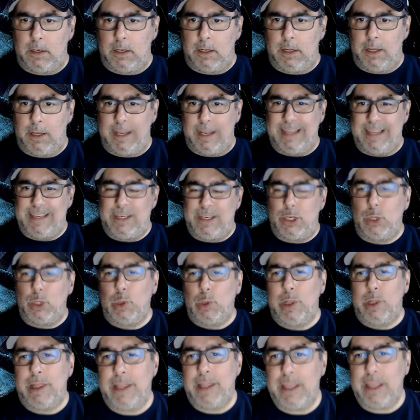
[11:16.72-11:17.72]
is to
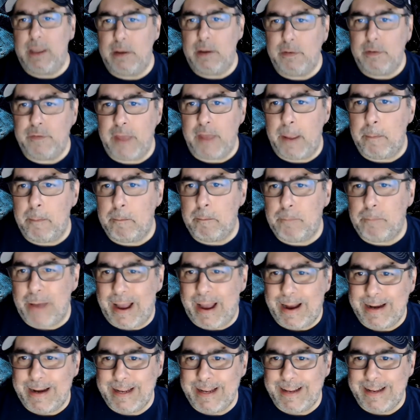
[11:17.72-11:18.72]
live
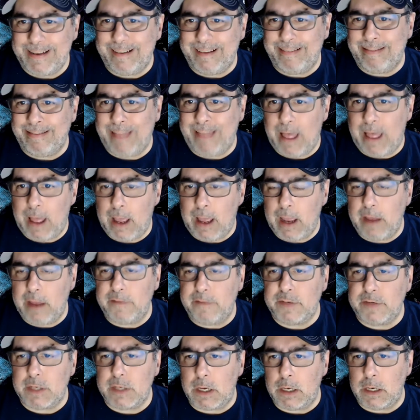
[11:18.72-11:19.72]
embodied
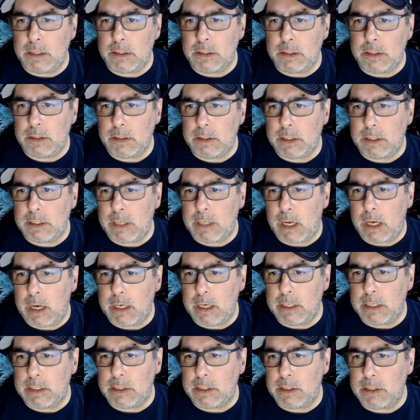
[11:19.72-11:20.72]
lives under the
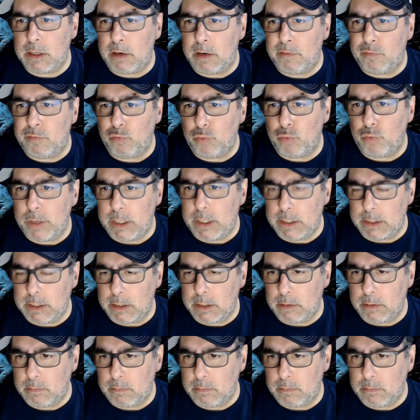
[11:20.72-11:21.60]
guidance of reason.